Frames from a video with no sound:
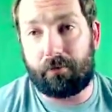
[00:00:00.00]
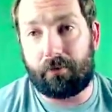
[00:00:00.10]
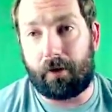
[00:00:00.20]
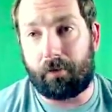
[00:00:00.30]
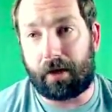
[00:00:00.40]

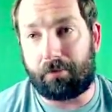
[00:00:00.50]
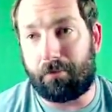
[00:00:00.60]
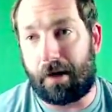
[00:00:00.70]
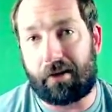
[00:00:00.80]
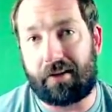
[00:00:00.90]
From like
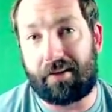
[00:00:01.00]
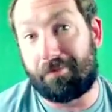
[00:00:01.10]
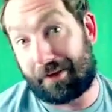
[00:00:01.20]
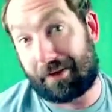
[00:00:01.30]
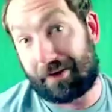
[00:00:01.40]
medicine, it
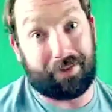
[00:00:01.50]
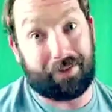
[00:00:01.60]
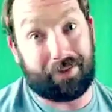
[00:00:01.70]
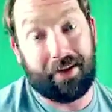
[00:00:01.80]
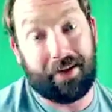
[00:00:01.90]
makes sense
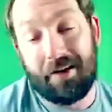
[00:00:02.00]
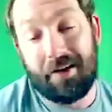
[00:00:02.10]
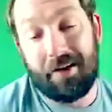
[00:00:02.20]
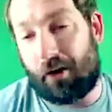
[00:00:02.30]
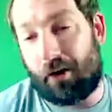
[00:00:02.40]
to me.
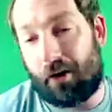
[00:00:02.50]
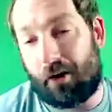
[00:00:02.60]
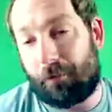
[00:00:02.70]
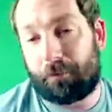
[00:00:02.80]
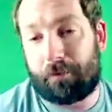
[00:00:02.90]

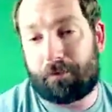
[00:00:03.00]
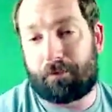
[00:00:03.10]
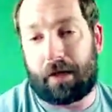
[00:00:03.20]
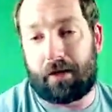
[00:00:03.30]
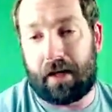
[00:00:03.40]
So,
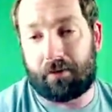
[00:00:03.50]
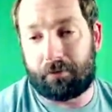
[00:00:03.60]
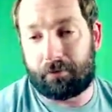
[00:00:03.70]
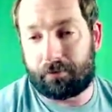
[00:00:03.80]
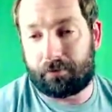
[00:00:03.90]
but yeah.
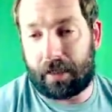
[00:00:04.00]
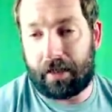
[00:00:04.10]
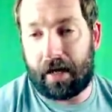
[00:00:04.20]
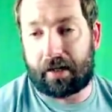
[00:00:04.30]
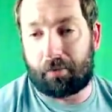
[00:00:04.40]

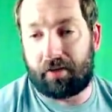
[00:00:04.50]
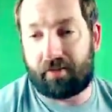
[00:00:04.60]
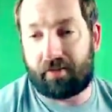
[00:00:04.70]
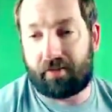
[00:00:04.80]
Hi, Kimberly Steele.